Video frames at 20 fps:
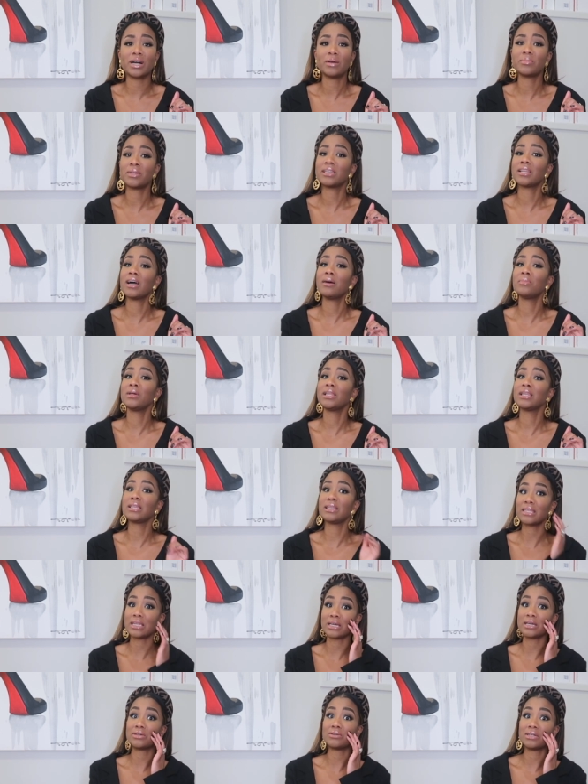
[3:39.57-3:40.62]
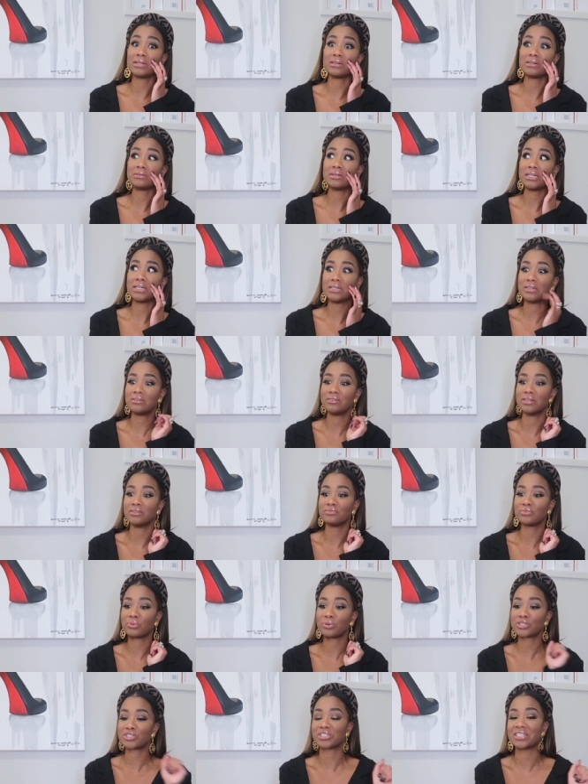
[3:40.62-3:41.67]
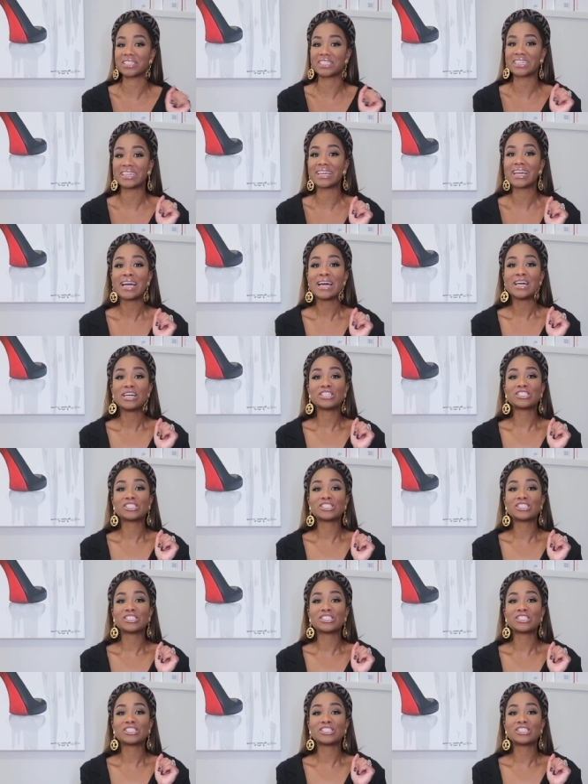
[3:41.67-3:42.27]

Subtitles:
I mean, I'm a logo ho, unfortunately.